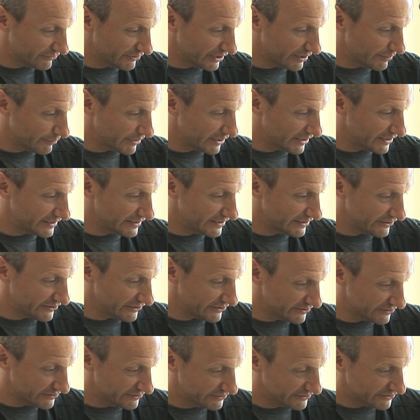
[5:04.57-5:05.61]
right about
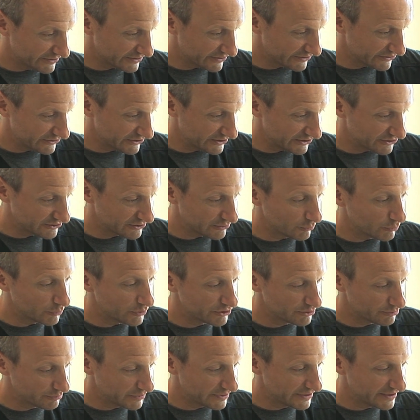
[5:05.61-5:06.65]
here. You can see some
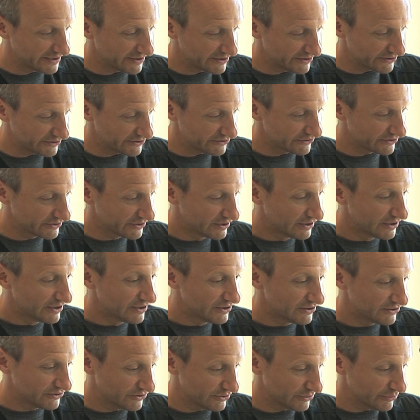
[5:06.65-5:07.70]
wispy hairs,
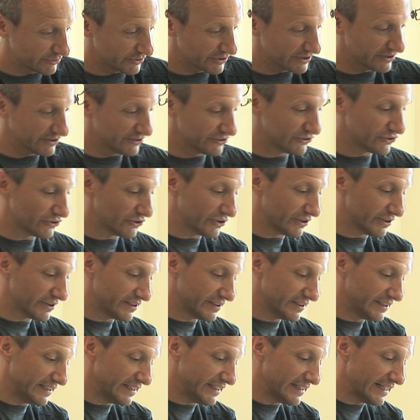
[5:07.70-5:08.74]
so we're going to start
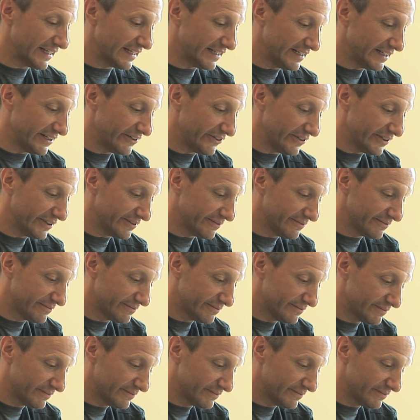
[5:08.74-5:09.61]
in that area.